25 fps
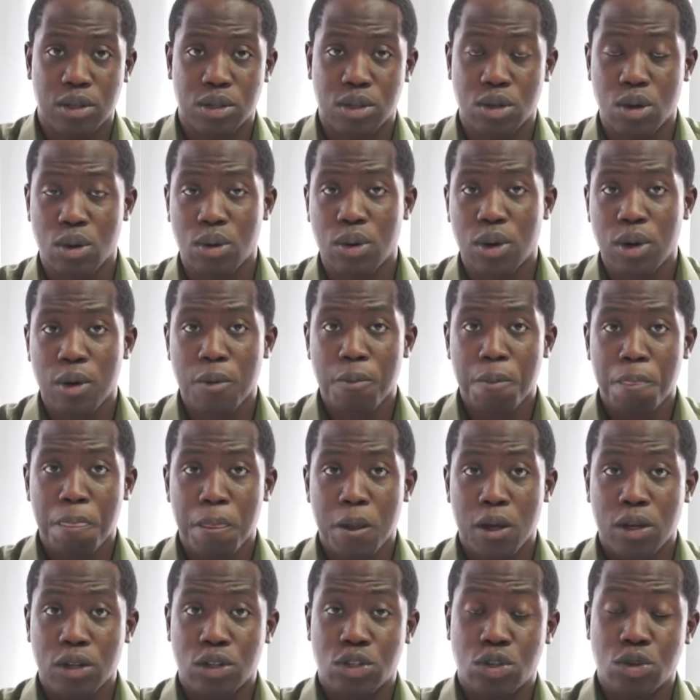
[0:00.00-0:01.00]
So
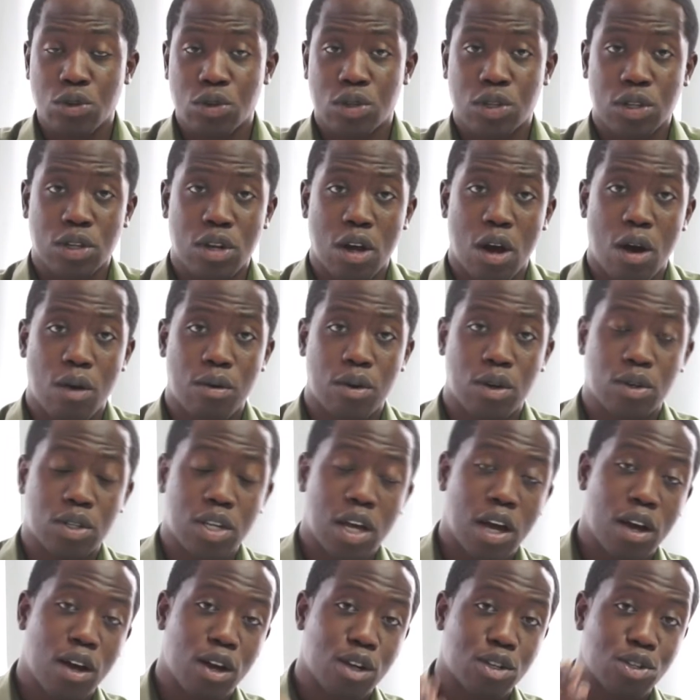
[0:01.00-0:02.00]
two scenarios,
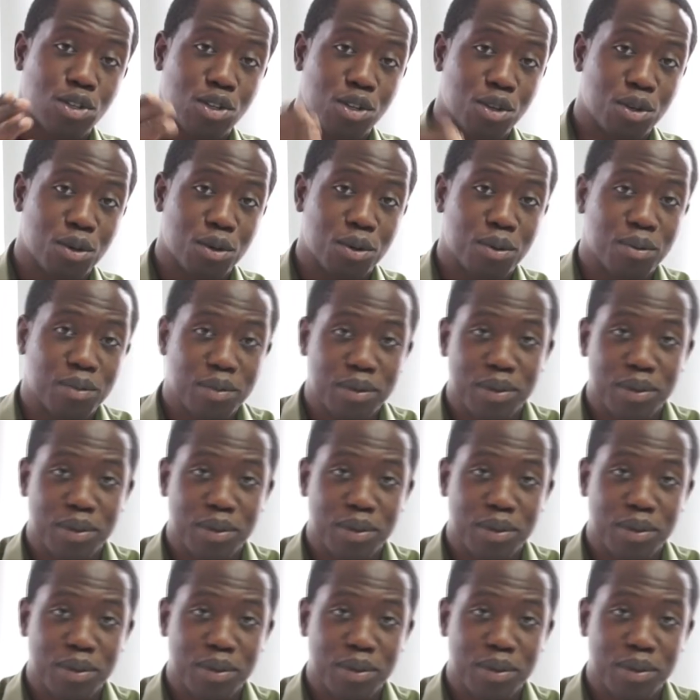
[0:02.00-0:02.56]
I ask you,